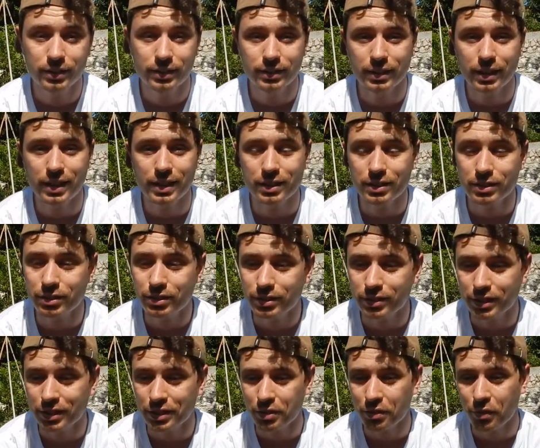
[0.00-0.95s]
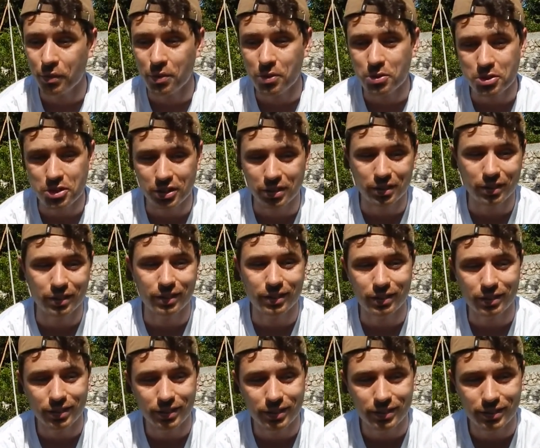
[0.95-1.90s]
thanks for watching,
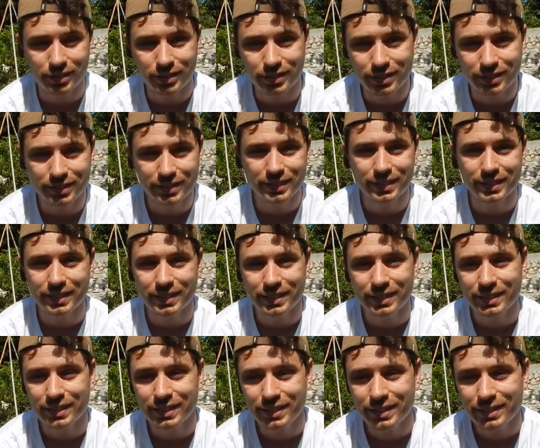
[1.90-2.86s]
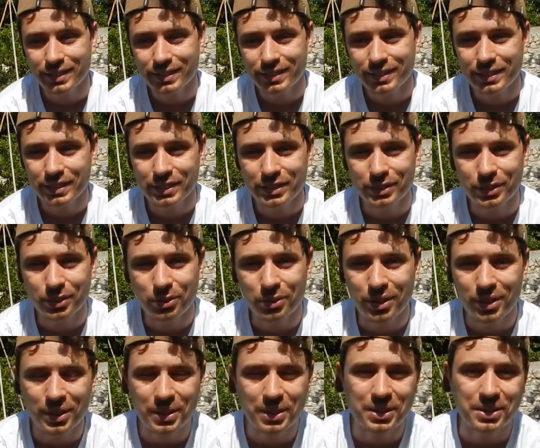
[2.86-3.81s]
and so
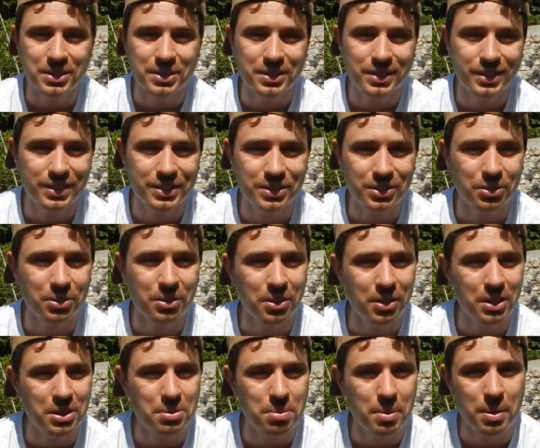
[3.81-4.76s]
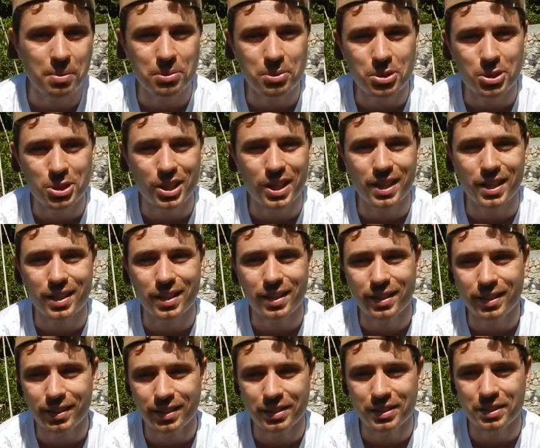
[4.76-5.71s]
nice to be able to share,
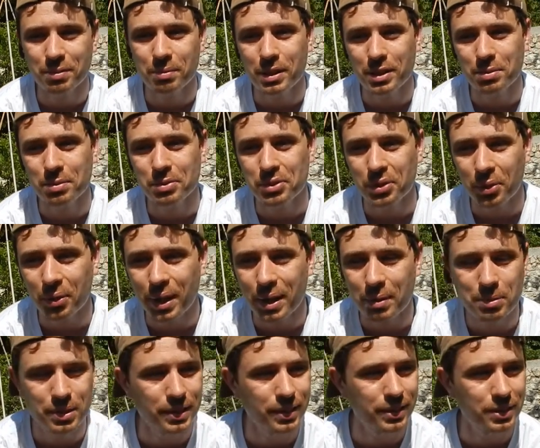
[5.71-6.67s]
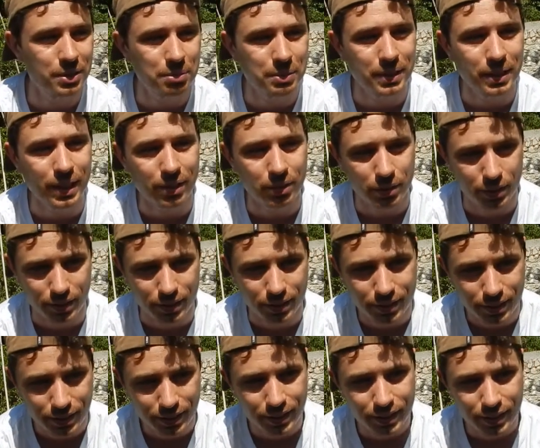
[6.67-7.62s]
because it makes me so happy to be out here.
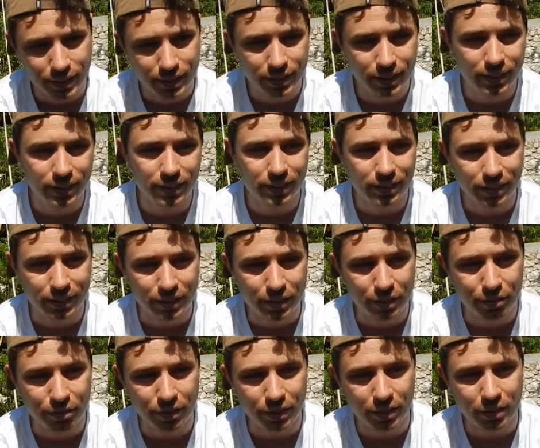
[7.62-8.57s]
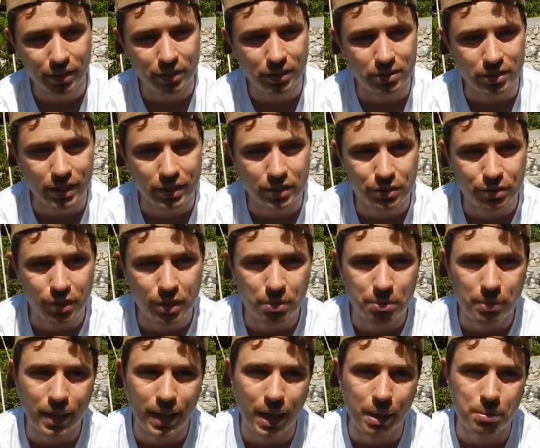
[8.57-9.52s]
And if I could transfer
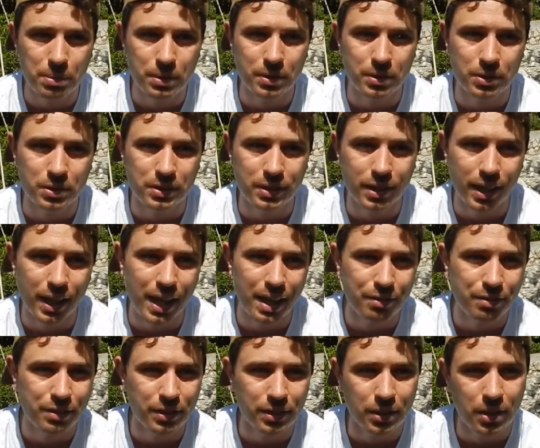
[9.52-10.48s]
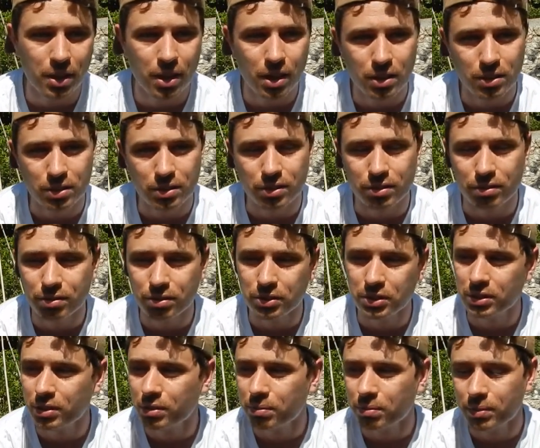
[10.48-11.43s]
my happiness that I have in the garden for
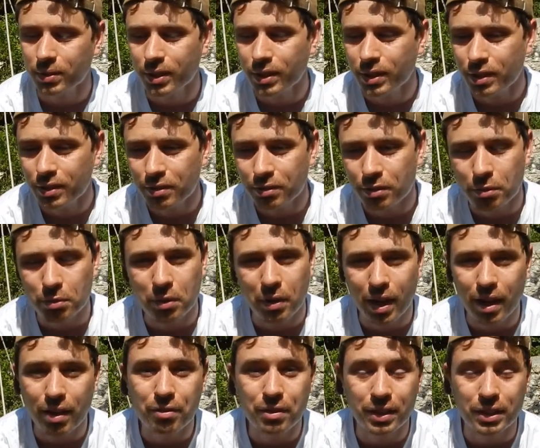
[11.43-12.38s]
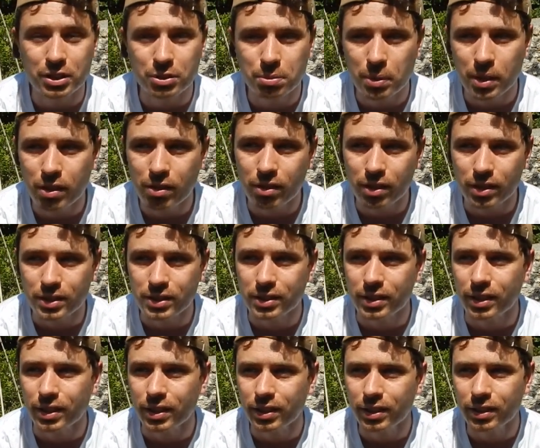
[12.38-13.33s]
some of you who haven't experienced
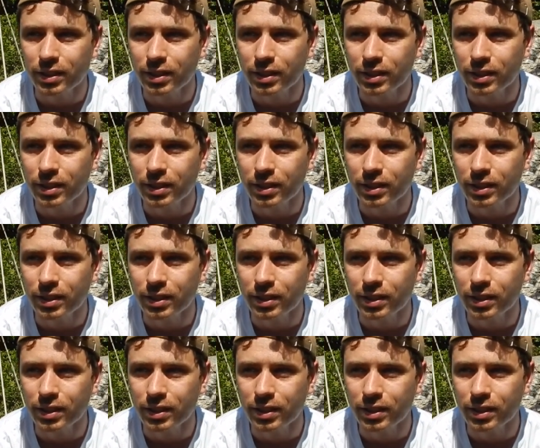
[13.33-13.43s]
it,